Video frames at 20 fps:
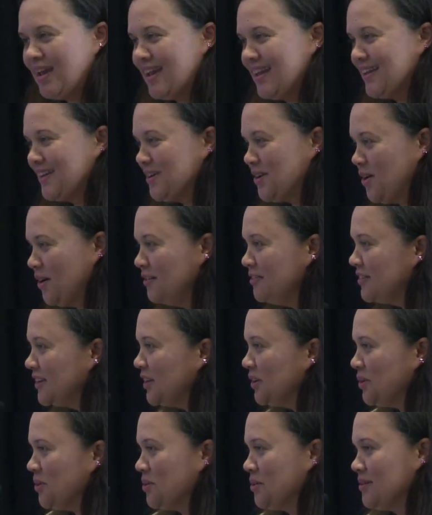good
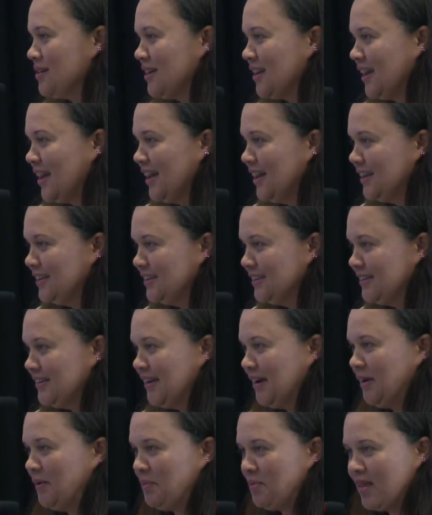afternoon, and
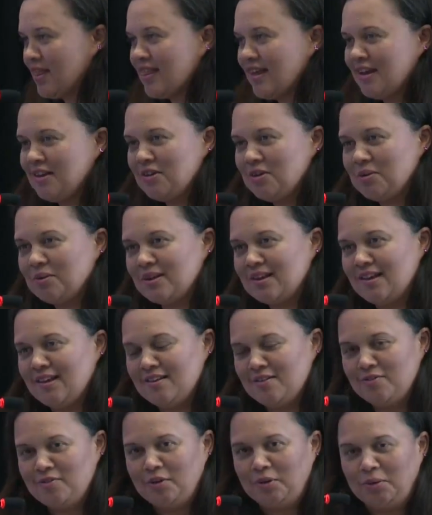thank you
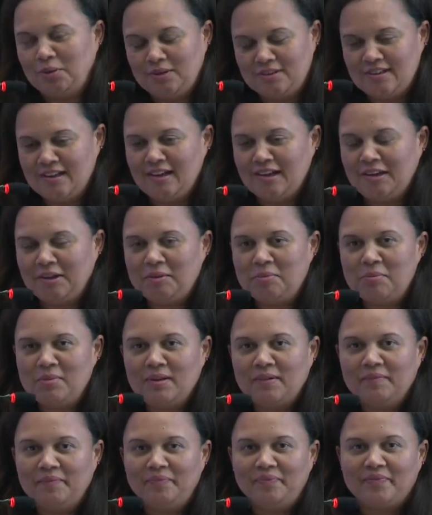again for your time.
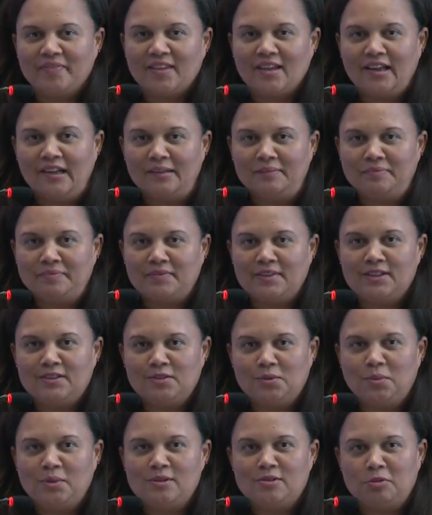
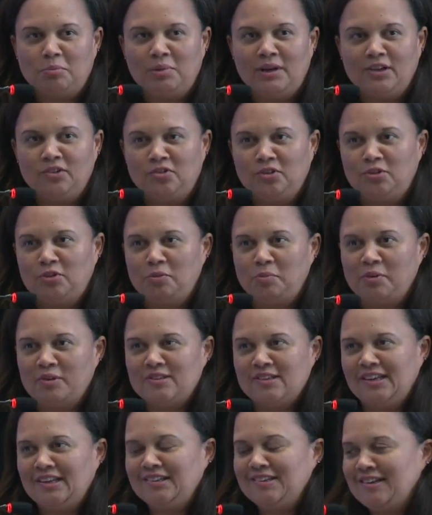It's always a pleasure to
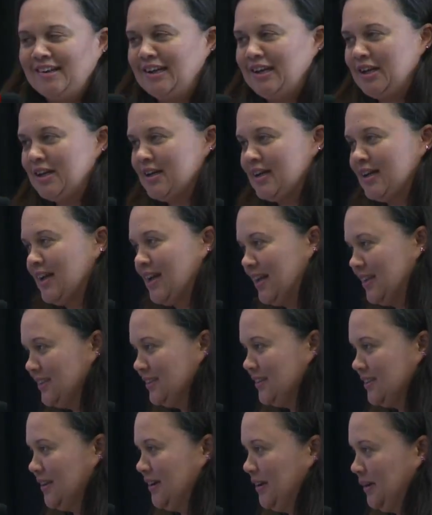present here
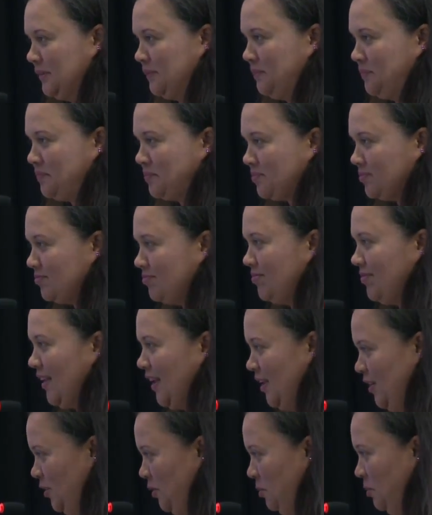at
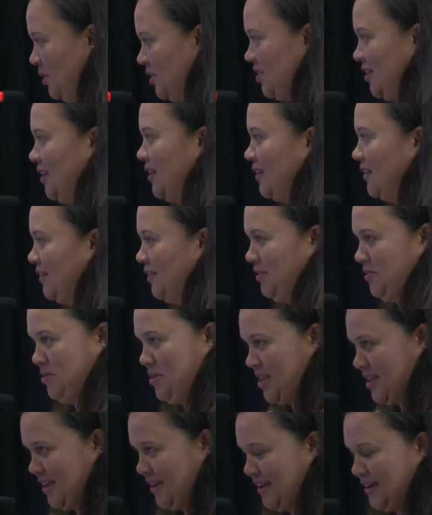Lubgrax
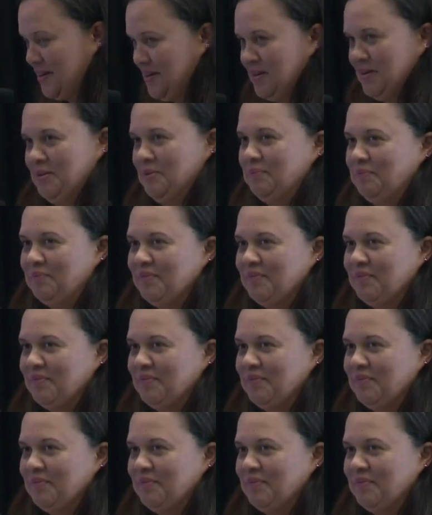again.